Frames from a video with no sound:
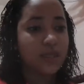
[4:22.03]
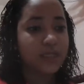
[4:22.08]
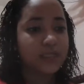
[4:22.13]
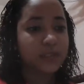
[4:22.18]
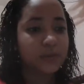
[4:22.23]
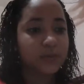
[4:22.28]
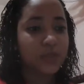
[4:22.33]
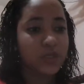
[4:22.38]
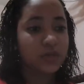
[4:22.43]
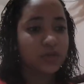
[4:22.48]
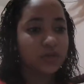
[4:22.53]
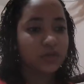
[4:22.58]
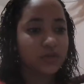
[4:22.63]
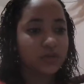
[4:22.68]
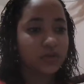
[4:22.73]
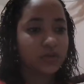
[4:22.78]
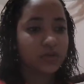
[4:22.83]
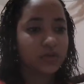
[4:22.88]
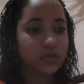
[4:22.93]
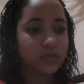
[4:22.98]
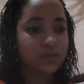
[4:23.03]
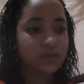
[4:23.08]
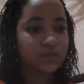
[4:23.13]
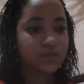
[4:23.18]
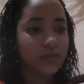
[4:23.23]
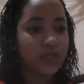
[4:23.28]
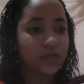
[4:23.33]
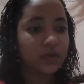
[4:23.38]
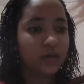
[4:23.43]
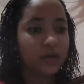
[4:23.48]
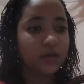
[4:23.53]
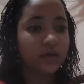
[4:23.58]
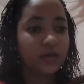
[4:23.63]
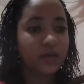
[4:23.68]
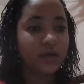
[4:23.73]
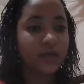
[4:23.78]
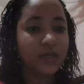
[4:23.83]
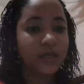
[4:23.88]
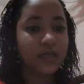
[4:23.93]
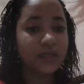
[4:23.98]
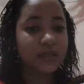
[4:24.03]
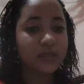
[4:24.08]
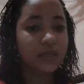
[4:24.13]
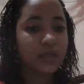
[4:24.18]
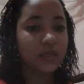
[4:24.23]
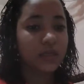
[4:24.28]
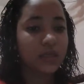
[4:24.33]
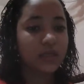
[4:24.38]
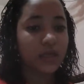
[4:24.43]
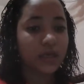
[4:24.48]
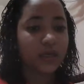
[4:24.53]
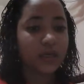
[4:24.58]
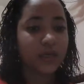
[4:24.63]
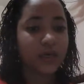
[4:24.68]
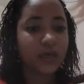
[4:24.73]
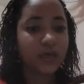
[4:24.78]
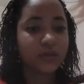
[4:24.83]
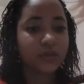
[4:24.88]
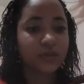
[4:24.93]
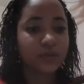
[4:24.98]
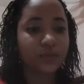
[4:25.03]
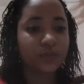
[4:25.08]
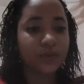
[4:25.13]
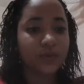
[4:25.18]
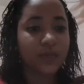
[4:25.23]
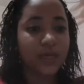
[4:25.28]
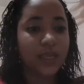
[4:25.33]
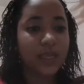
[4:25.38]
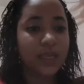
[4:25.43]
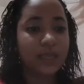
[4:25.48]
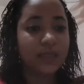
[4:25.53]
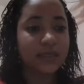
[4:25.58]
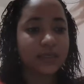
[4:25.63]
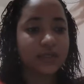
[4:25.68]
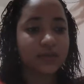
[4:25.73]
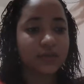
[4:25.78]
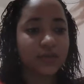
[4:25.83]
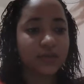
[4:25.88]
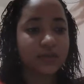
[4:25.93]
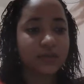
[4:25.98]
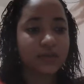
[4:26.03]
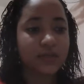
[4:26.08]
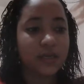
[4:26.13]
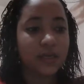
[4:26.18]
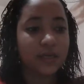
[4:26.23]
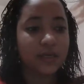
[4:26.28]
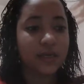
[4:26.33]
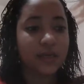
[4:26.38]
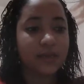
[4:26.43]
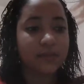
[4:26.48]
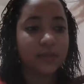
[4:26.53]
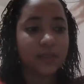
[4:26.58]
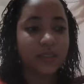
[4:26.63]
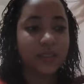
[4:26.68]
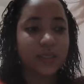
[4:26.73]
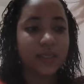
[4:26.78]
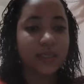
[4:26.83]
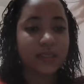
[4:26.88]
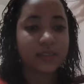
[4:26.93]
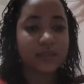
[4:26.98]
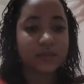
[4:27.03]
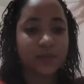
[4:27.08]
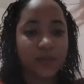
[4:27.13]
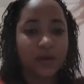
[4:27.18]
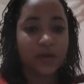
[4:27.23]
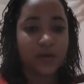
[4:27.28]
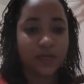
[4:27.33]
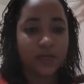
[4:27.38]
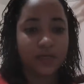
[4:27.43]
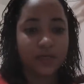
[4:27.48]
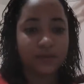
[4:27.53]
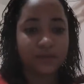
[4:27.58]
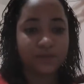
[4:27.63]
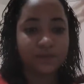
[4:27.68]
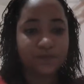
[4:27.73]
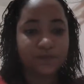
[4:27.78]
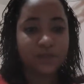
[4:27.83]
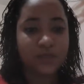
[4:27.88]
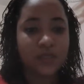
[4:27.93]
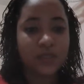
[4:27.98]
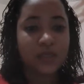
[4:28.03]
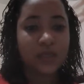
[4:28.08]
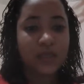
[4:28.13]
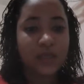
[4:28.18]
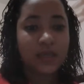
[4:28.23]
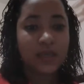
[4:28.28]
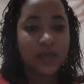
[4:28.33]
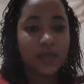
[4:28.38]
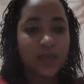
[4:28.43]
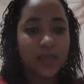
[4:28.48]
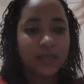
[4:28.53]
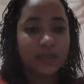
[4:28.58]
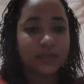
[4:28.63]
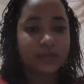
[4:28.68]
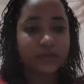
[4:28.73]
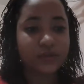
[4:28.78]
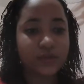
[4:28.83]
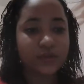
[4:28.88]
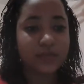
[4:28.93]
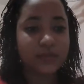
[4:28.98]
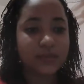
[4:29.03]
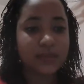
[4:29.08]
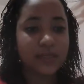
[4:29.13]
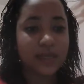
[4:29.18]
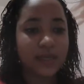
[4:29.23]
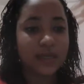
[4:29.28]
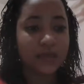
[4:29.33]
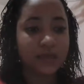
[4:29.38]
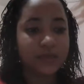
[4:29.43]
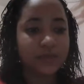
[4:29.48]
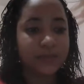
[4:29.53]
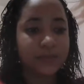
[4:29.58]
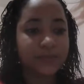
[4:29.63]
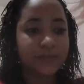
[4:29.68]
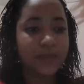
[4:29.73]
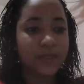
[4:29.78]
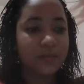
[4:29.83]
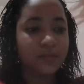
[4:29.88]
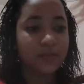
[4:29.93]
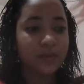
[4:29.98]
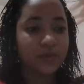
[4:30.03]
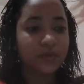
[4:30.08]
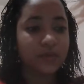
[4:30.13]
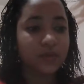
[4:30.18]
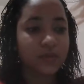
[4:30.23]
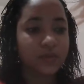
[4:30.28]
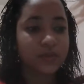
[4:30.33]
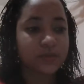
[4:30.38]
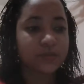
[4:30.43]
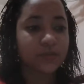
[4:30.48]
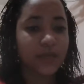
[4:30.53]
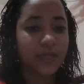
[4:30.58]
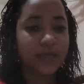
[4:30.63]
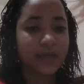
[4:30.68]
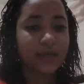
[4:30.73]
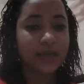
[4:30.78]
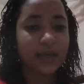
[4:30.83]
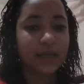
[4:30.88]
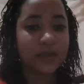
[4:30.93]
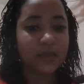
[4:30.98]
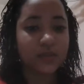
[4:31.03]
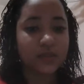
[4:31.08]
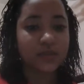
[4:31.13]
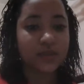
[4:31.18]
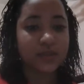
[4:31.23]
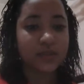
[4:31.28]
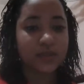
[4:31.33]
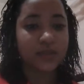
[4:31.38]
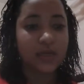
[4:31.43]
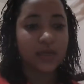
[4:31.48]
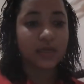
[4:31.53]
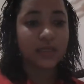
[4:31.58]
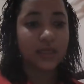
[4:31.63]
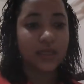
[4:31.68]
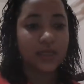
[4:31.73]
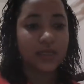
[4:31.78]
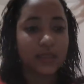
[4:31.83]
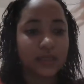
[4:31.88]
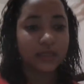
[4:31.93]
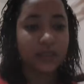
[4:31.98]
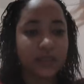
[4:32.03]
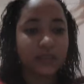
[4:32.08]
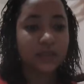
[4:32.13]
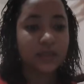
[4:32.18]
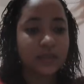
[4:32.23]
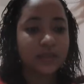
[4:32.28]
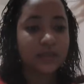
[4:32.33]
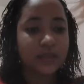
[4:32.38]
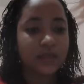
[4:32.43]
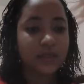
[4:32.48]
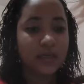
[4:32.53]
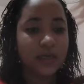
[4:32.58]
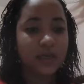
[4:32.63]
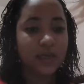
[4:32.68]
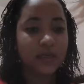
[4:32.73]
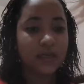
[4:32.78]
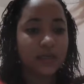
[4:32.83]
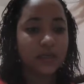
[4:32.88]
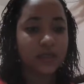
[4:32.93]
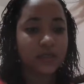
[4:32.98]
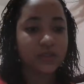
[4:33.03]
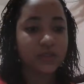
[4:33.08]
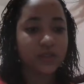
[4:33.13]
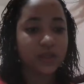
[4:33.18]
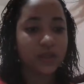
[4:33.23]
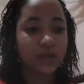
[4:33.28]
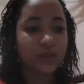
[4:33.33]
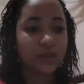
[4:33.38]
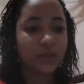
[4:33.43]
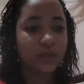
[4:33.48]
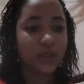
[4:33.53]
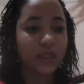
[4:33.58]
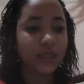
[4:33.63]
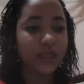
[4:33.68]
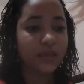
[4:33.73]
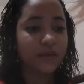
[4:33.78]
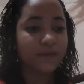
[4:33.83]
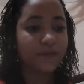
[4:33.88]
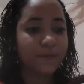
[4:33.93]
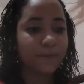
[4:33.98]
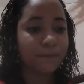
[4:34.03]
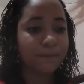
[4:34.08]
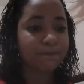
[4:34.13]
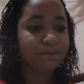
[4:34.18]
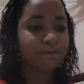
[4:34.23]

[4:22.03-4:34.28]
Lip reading: speakers. Learning in a country where English is not commonly spoken. English is taught to people whose main language is not English and who live